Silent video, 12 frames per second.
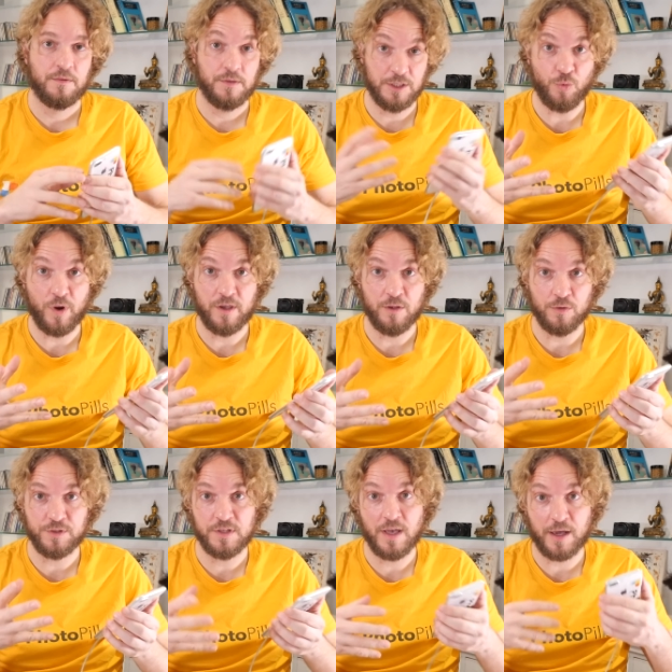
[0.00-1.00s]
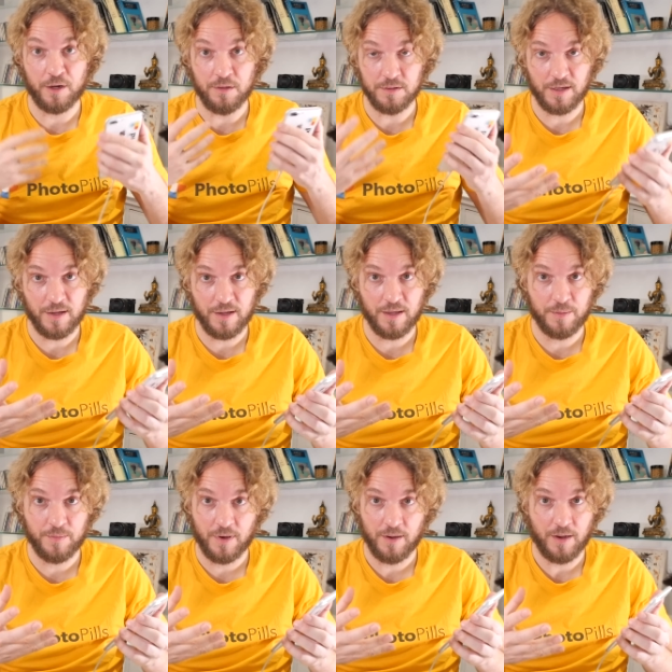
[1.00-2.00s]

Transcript: This way you'll see at all time